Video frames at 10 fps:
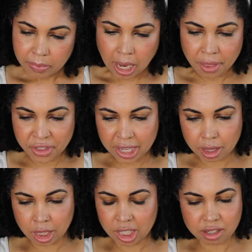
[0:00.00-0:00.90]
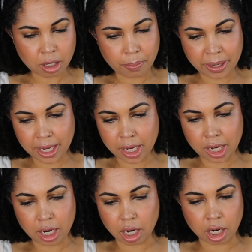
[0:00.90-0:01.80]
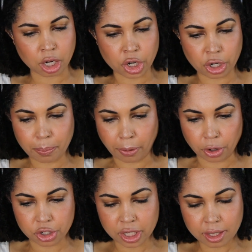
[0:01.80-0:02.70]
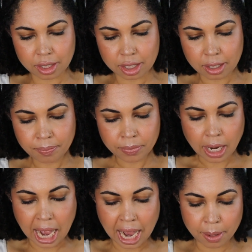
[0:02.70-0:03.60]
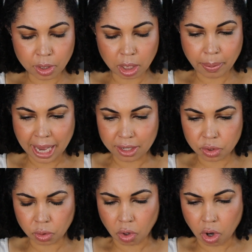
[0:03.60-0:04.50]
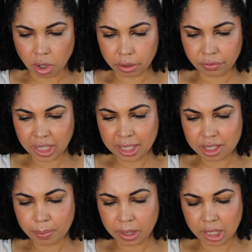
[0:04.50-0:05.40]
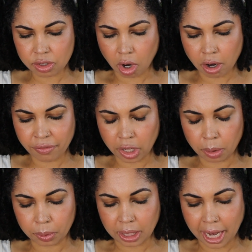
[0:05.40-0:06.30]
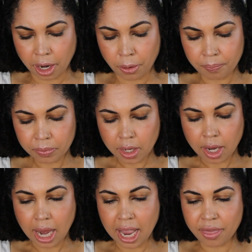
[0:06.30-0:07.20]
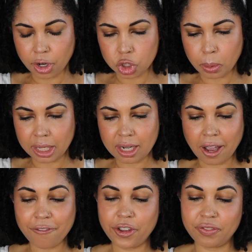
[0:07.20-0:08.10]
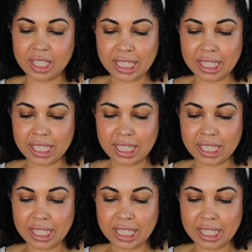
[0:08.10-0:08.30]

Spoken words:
I think these could be a good purchase. I'm gonna pass on all of these, but these are available now and they're $29.50